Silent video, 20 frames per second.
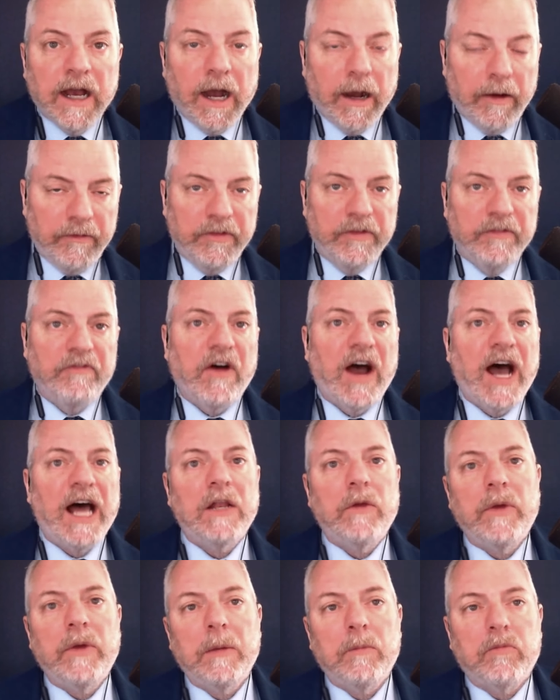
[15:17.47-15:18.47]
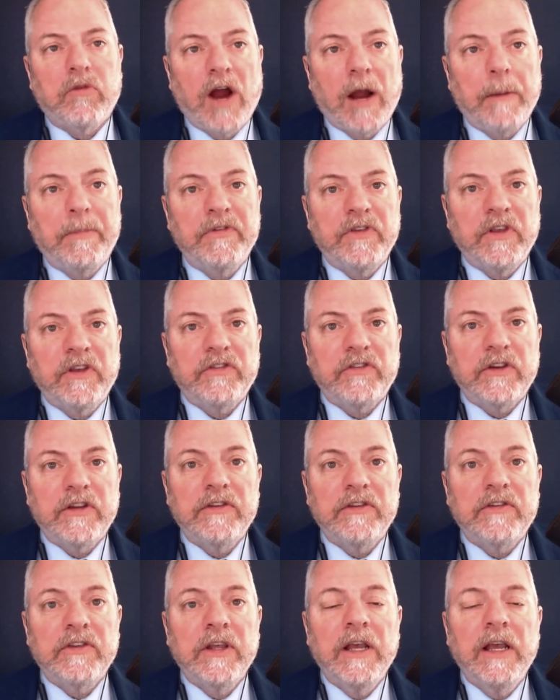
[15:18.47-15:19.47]
of the following
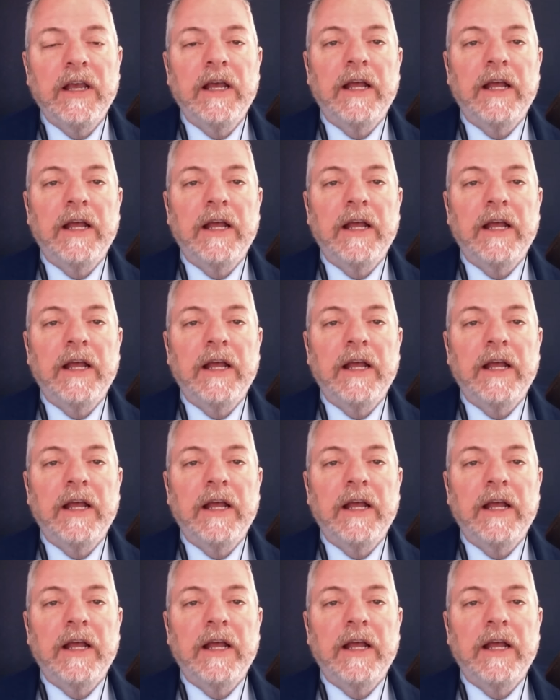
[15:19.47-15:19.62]
propositions